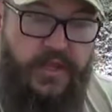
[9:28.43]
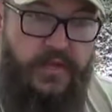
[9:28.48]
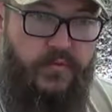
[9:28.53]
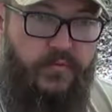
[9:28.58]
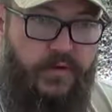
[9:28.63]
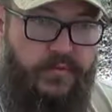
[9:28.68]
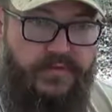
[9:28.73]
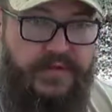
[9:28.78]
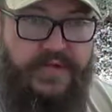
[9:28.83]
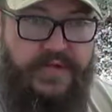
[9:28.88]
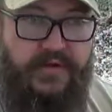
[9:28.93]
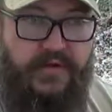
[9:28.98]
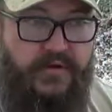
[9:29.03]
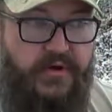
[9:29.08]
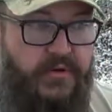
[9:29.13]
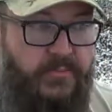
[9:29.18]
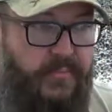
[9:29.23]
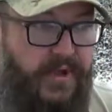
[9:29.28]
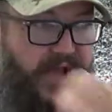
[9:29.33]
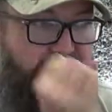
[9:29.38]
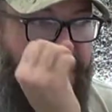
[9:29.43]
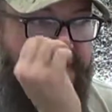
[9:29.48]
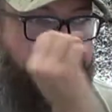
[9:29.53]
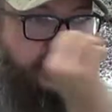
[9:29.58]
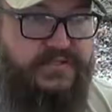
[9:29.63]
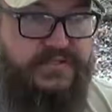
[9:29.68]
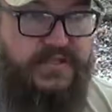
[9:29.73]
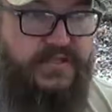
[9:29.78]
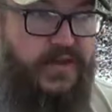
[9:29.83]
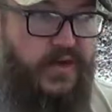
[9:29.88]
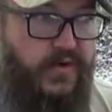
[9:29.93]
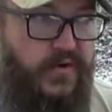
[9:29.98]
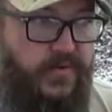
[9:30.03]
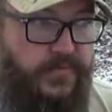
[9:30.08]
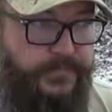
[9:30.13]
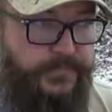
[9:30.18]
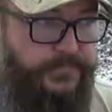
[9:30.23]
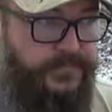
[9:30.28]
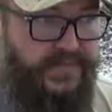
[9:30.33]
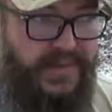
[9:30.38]
We would get on our bikes, go.
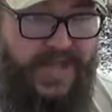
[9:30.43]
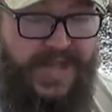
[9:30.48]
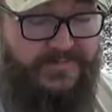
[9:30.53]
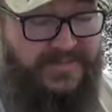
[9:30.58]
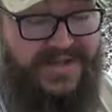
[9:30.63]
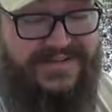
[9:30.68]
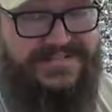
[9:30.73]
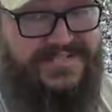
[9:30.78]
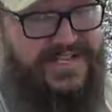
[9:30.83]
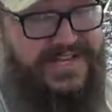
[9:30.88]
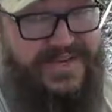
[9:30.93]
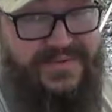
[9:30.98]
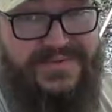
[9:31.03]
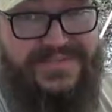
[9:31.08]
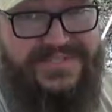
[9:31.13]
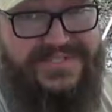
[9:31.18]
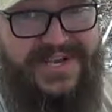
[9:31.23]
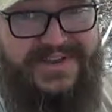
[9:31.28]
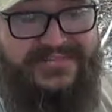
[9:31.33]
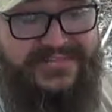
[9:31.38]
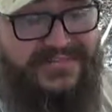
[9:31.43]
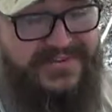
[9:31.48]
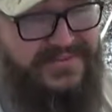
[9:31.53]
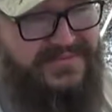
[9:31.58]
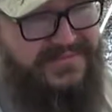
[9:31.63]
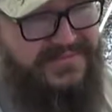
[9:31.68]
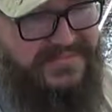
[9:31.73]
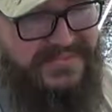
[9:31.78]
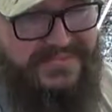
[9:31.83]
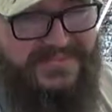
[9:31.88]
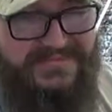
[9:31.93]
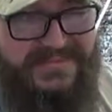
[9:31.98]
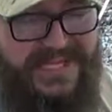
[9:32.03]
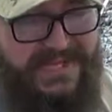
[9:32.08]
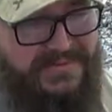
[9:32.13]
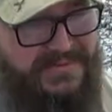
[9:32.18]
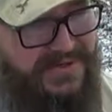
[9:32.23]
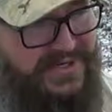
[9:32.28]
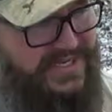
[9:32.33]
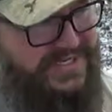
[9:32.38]
I'm not saying it was safer.
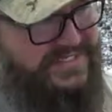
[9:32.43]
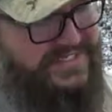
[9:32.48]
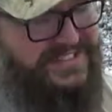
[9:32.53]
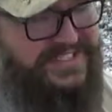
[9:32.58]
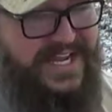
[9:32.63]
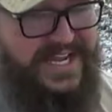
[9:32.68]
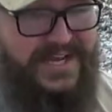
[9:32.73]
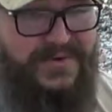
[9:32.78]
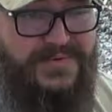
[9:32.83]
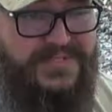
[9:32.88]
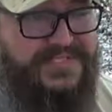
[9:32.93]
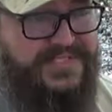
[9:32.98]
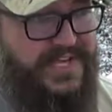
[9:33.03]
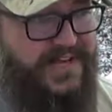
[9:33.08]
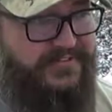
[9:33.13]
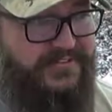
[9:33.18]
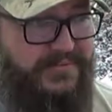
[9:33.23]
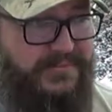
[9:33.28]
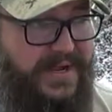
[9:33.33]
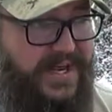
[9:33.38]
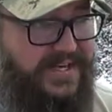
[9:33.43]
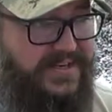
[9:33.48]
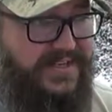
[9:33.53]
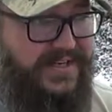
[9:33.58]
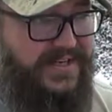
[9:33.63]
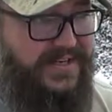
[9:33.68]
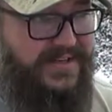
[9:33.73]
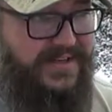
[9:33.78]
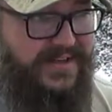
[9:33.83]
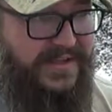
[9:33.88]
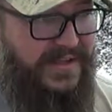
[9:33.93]
People can say it was safer back then.